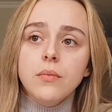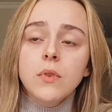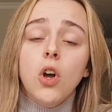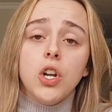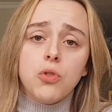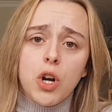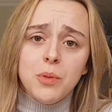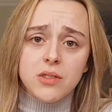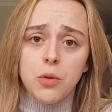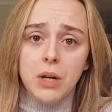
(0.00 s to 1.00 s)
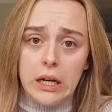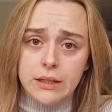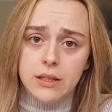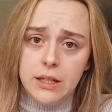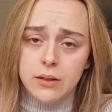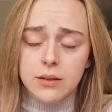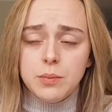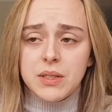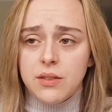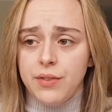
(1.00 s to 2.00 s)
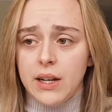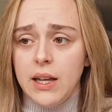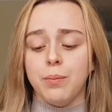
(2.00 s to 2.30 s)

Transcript: on chromosome 19 specifically.